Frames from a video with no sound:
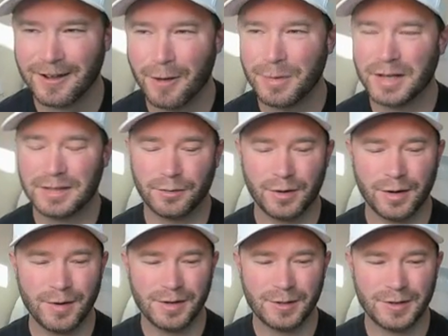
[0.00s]
Hope you guys have a
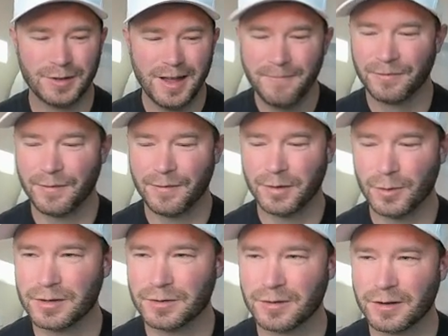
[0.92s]
great rest of your day. If you have any
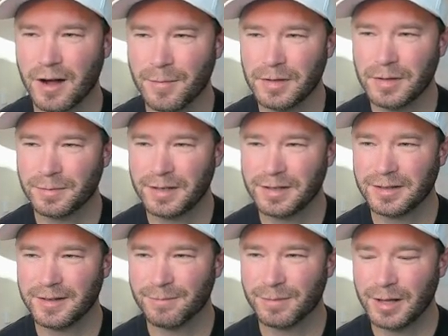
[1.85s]
questions or comments,
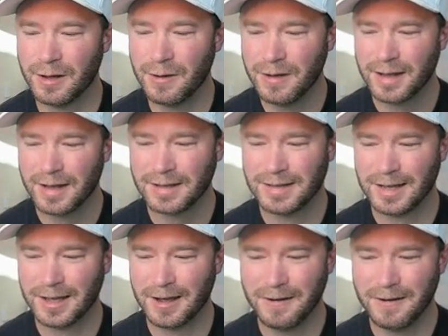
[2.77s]
please leave them below.
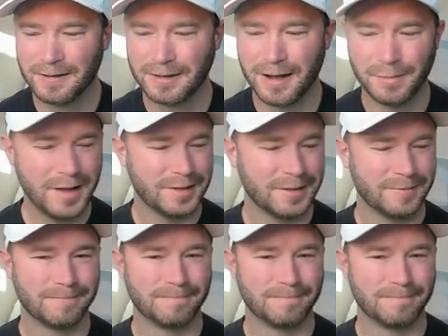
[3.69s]
Take care. God bless.